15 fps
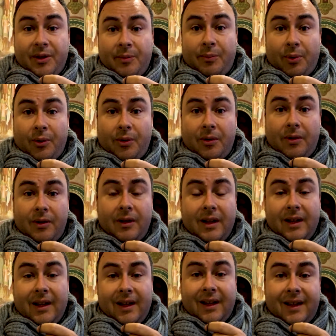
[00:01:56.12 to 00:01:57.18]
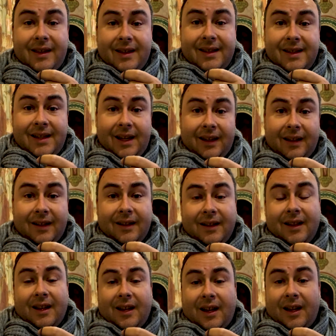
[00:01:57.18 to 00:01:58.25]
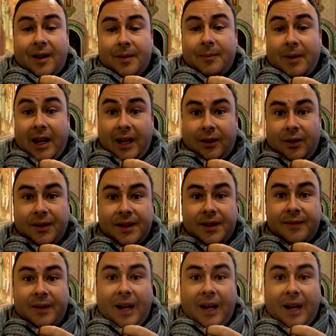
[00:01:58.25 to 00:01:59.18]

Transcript: the poor and the sick, paying lots of